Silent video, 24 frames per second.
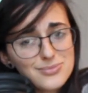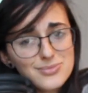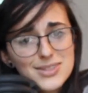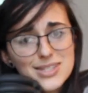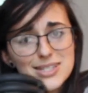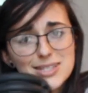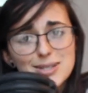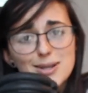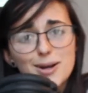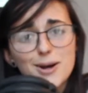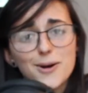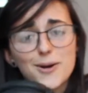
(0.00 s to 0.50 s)

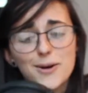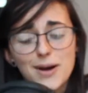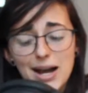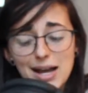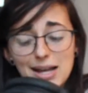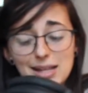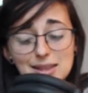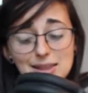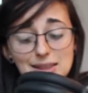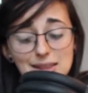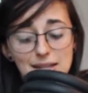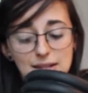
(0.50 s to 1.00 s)
so
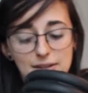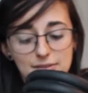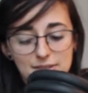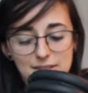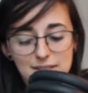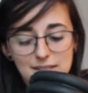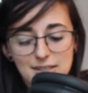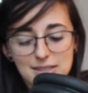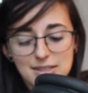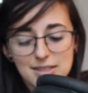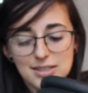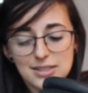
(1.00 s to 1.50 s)
I love
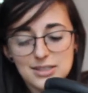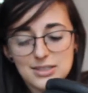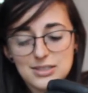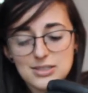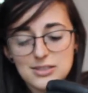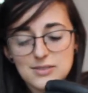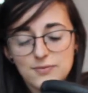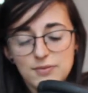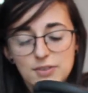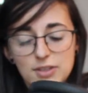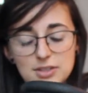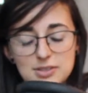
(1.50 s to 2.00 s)
it. It
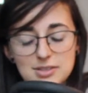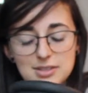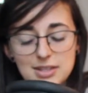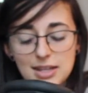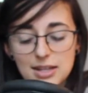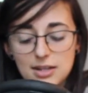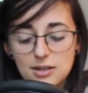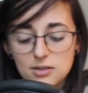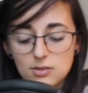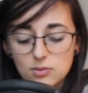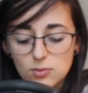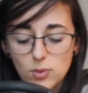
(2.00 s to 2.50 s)
feels
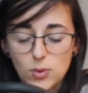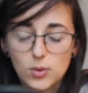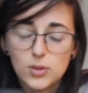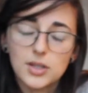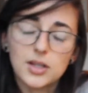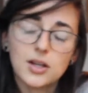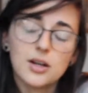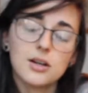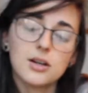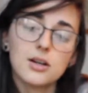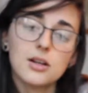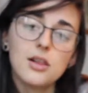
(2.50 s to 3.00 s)
like
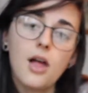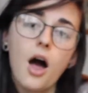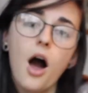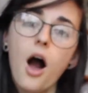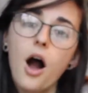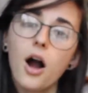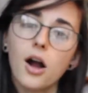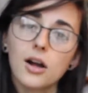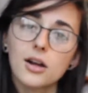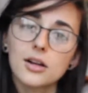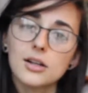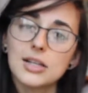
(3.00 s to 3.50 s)
rolling on a
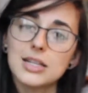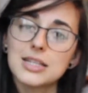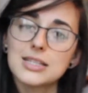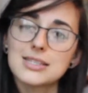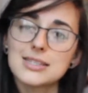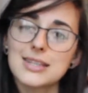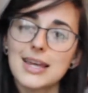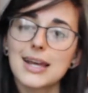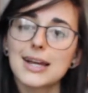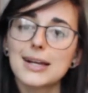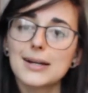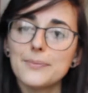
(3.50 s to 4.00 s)
log.
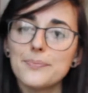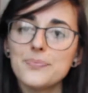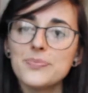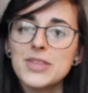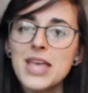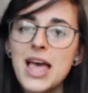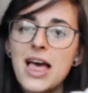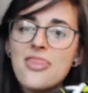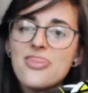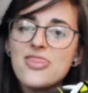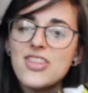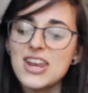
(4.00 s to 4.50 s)
It's like
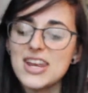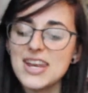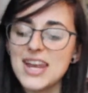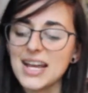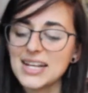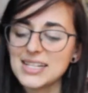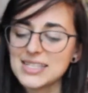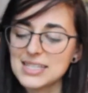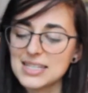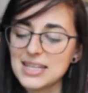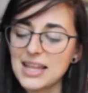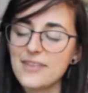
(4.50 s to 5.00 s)
the
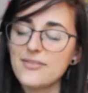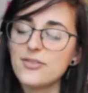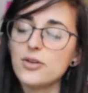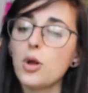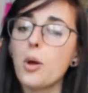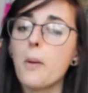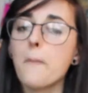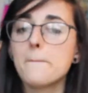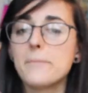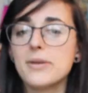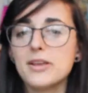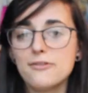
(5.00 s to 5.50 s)
next
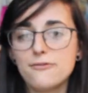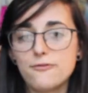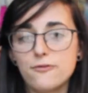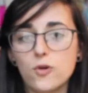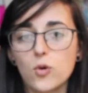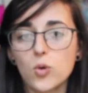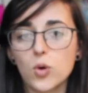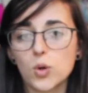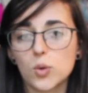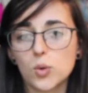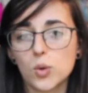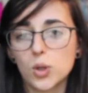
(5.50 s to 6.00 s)
level
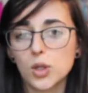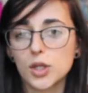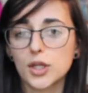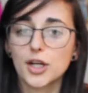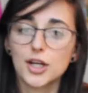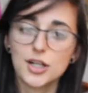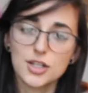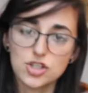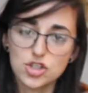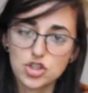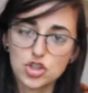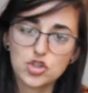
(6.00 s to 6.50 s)
before rolling
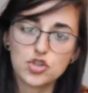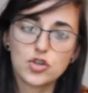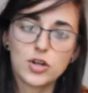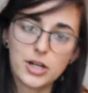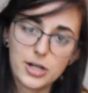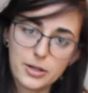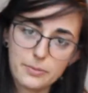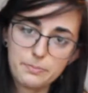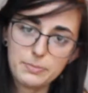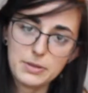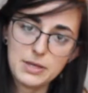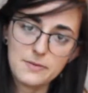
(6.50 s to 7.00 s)
on a
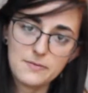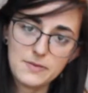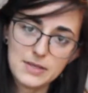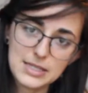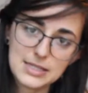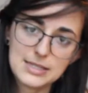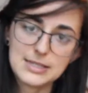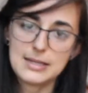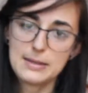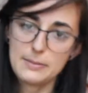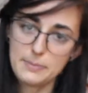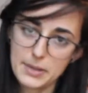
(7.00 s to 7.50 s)
straight up
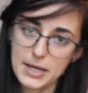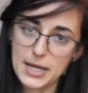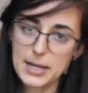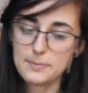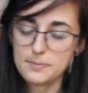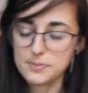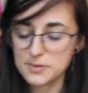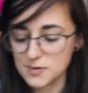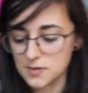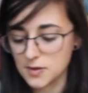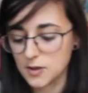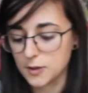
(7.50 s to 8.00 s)
PVC
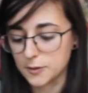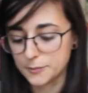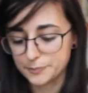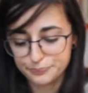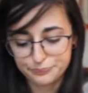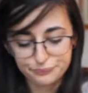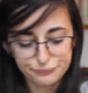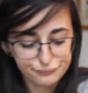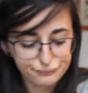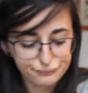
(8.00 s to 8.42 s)
pipe. So,